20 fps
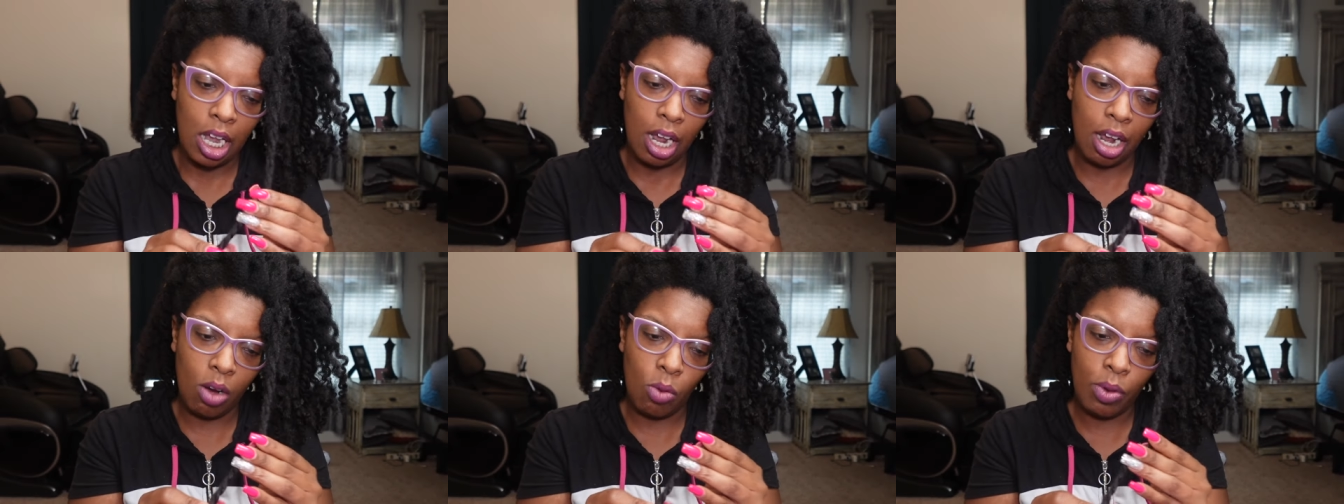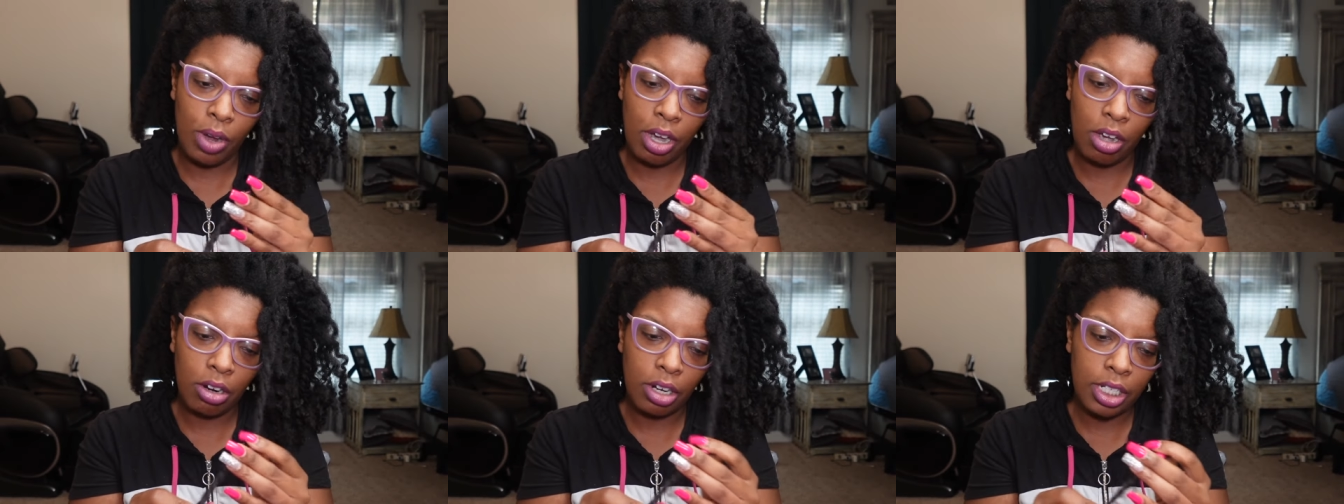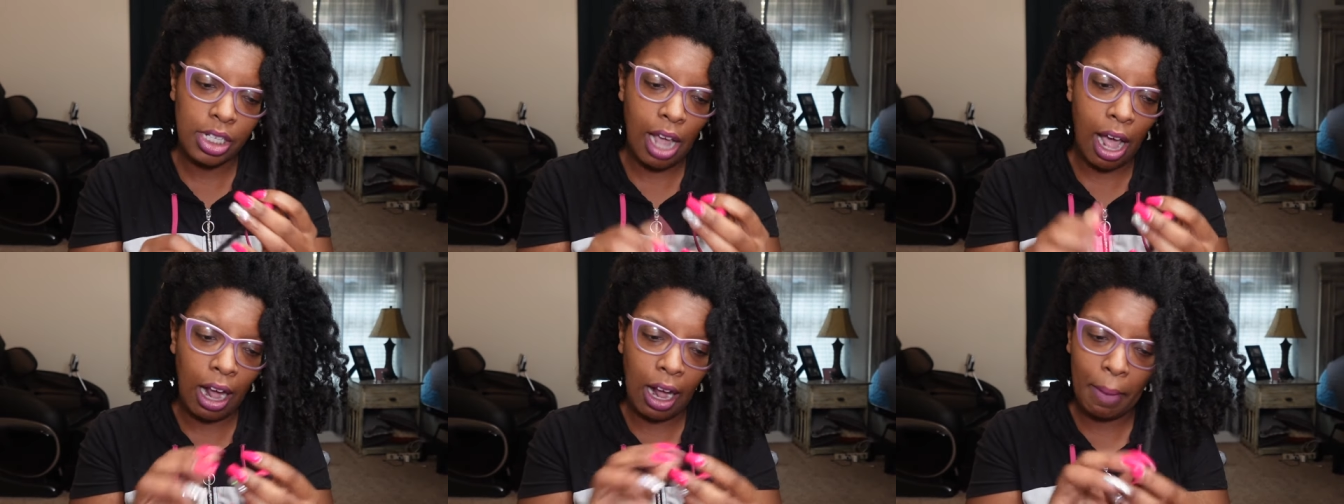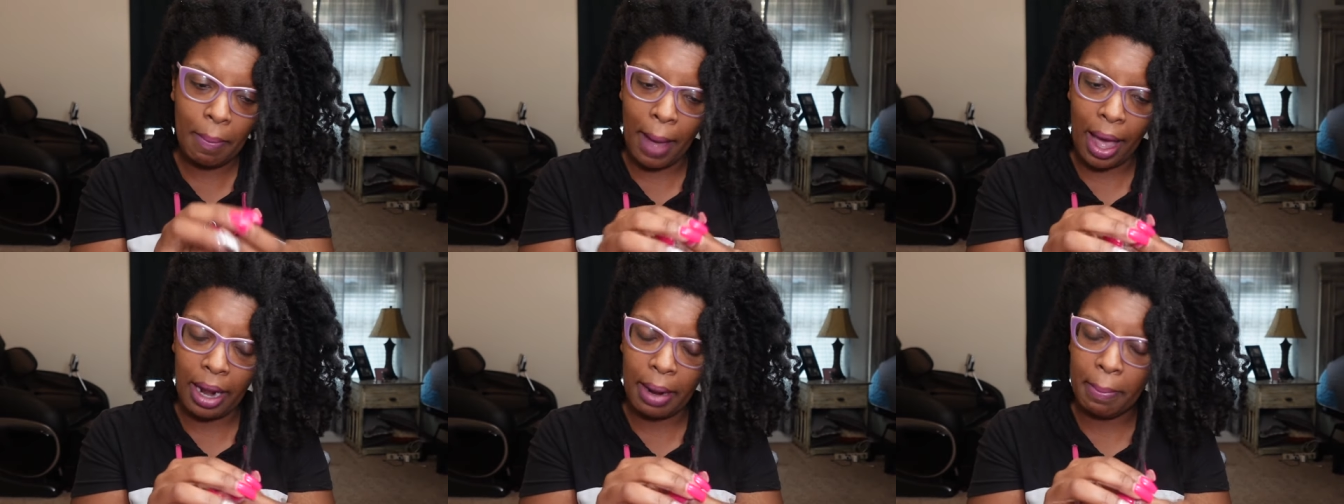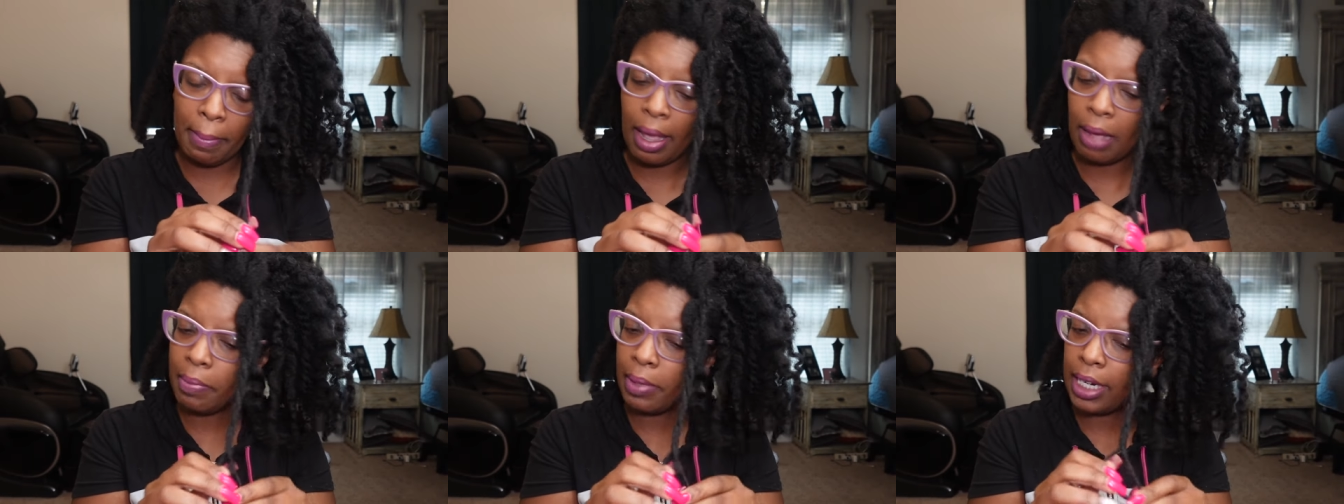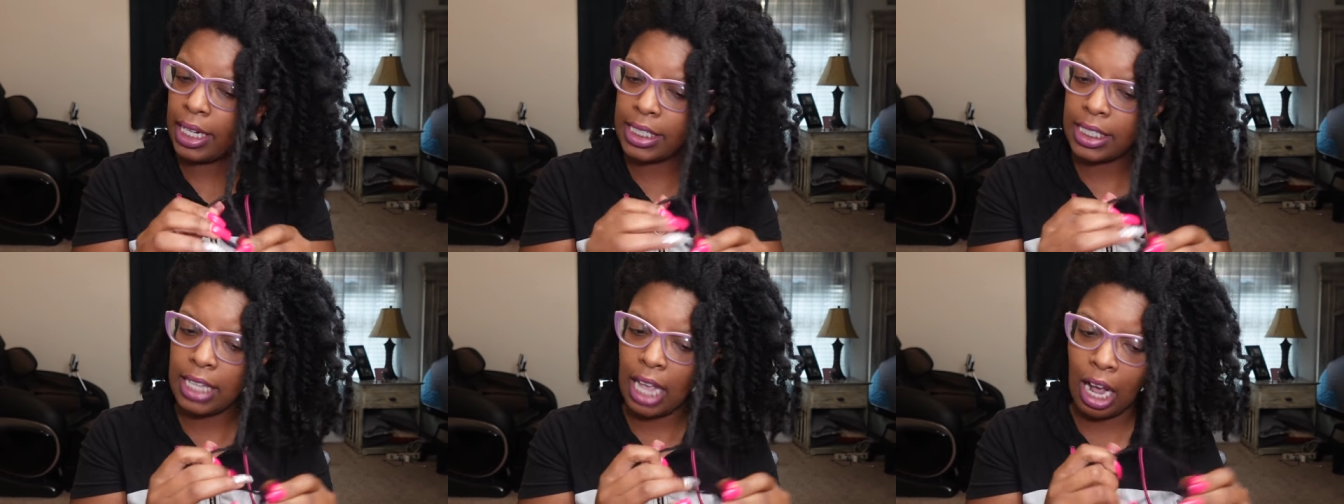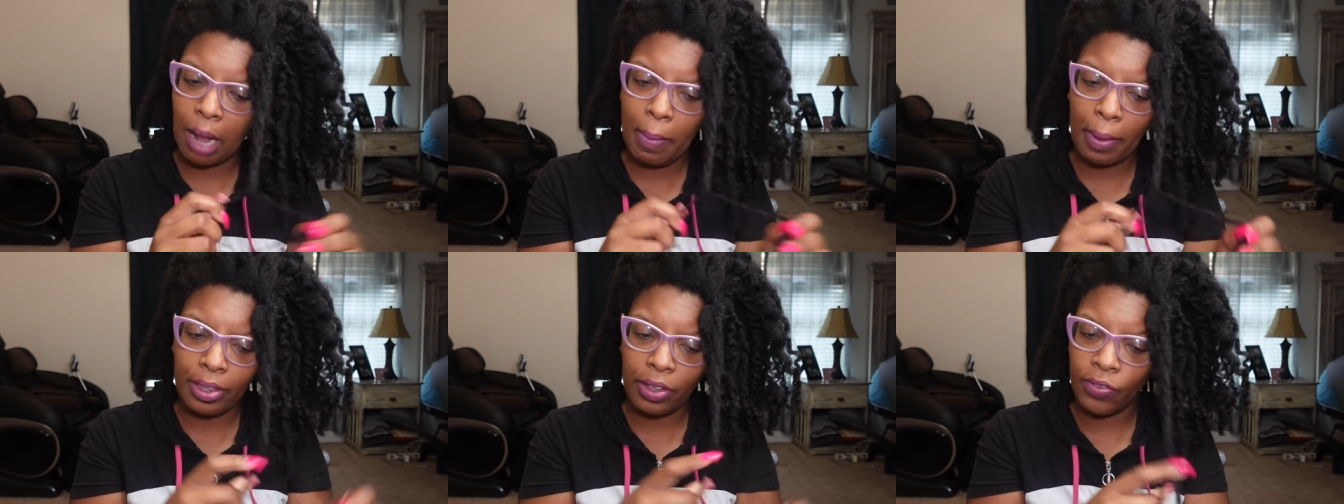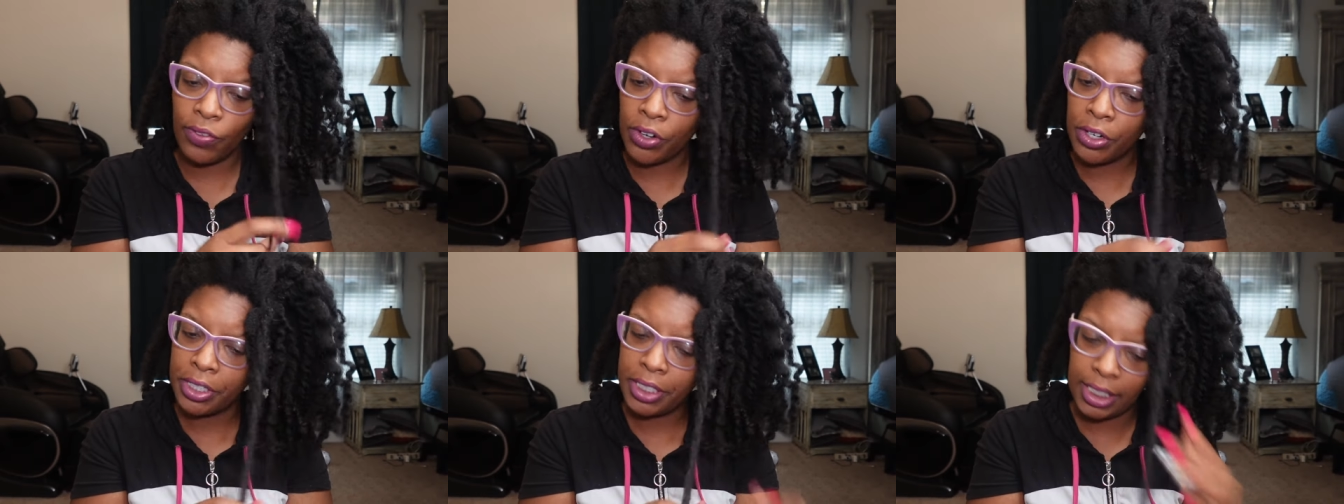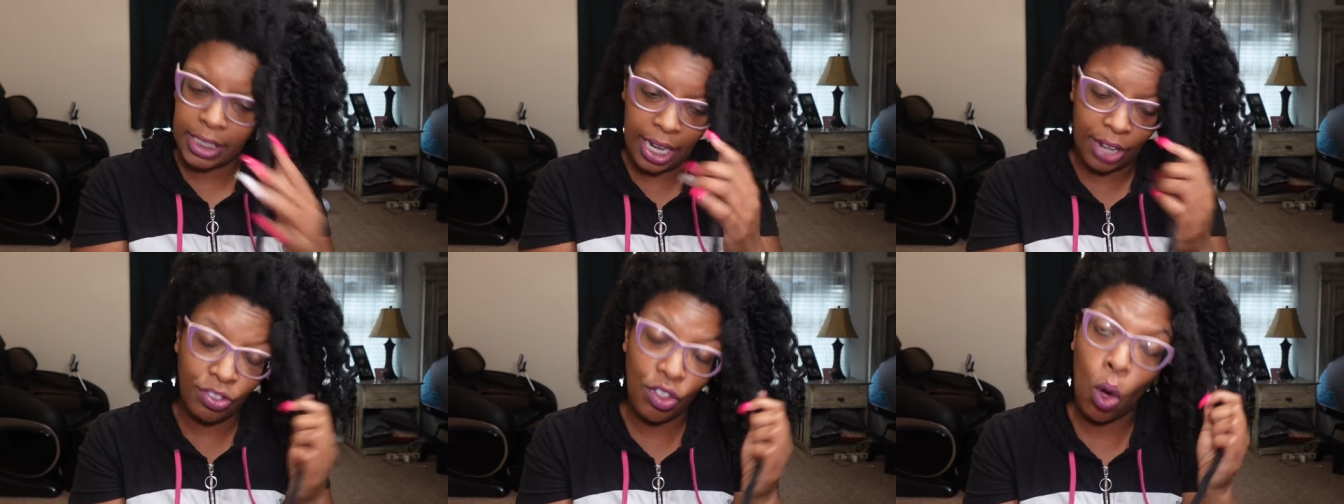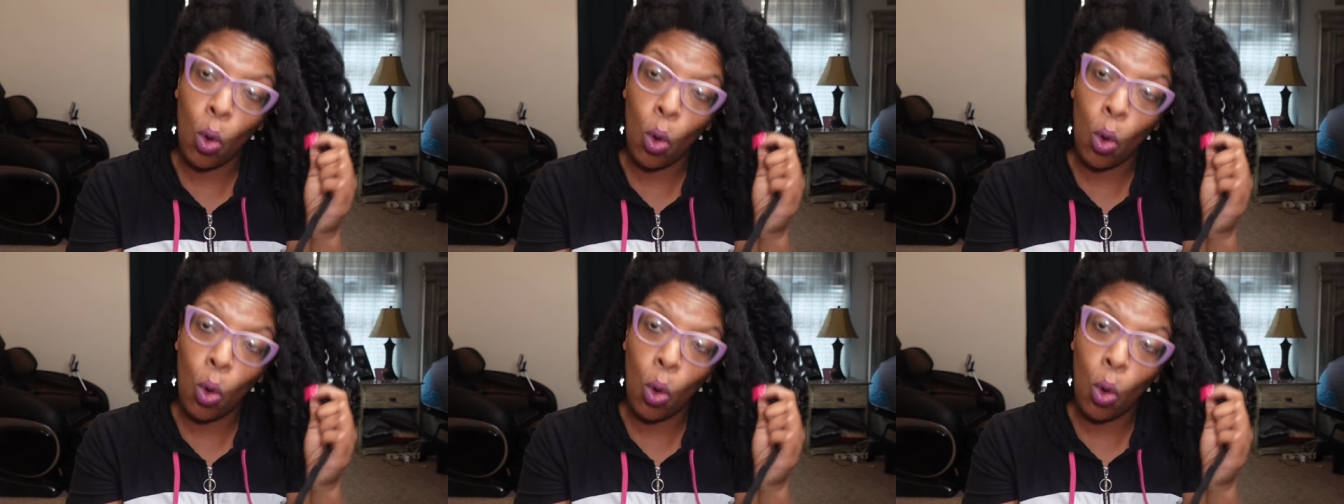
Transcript: And we're gonna talk about it. Baby, let's talk about the first thing,